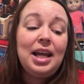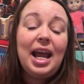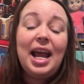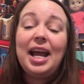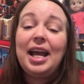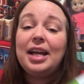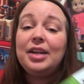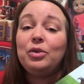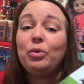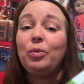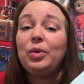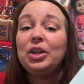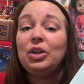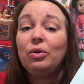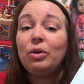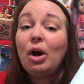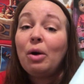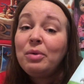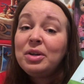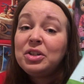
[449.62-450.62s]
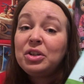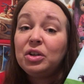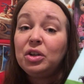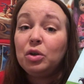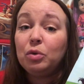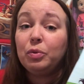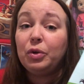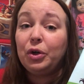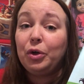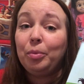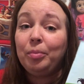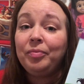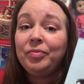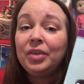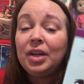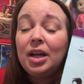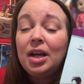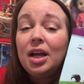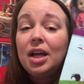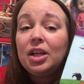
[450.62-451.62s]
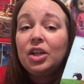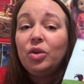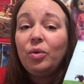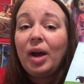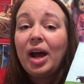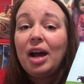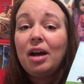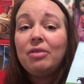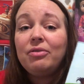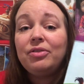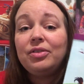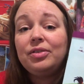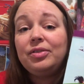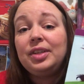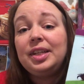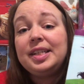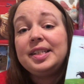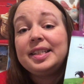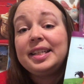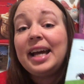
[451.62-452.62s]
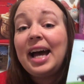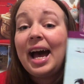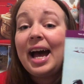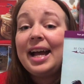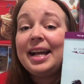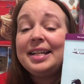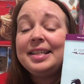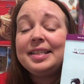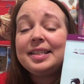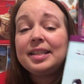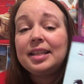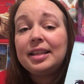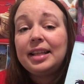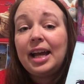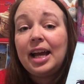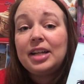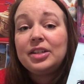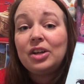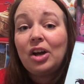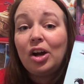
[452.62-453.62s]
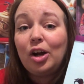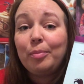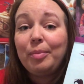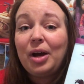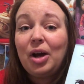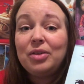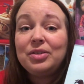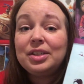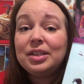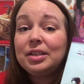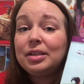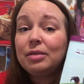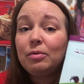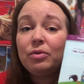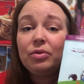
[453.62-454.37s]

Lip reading: And when you go into your room, you have these guides that talk about